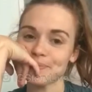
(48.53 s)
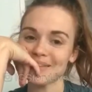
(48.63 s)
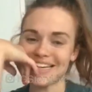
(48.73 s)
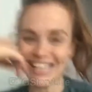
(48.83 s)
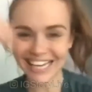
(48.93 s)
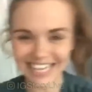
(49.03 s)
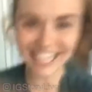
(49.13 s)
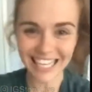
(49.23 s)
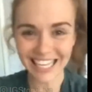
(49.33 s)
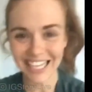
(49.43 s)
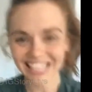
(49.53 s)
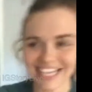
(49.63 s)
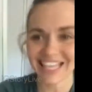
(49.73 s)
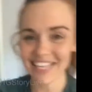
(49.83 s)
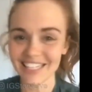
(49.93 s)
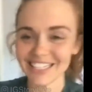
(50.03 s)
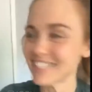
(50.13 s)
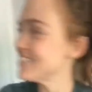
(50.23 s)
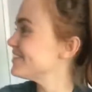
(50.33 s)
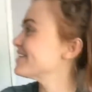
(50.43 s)
Do you
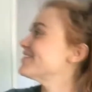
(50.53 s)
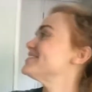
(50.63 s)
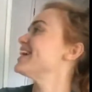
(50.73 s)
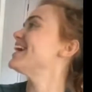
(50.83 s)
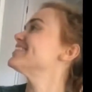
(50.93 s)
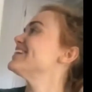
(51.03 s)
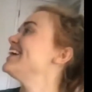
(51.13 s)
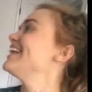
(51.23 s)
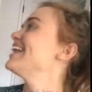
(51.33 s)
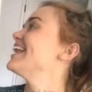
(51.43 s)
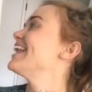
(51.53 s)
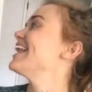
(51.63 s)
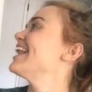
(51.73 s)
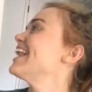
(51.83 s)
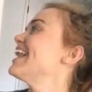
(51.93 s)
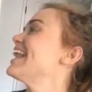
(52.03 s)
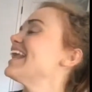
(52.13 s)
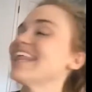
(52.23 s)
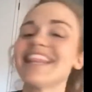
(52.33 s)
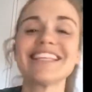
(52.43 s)
want to come say hi, Trent?
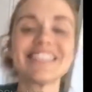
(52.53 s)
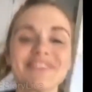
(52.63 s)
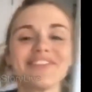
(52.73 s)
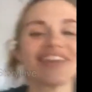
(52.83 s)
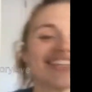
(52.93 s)
This is my friend